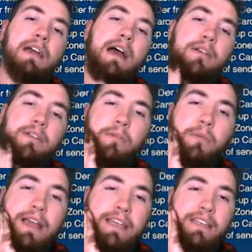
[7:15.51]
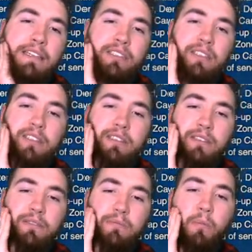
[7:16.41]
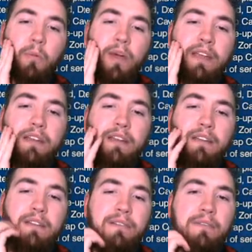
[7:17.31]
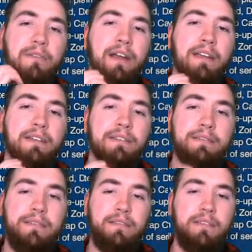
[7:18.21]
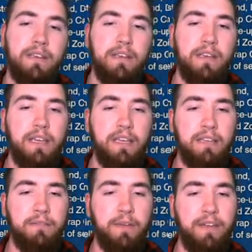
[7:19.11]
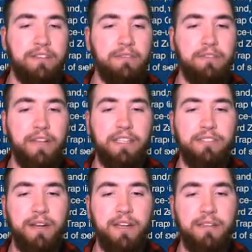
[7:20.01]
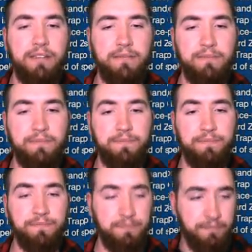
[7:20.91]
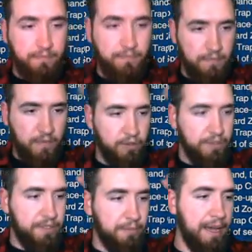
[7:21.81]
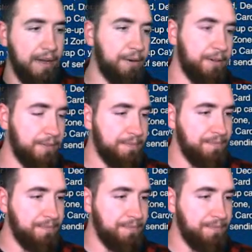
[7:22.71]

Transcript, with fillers: I don't know why he didn't just win, right? We have to flex, right? Crystal Power.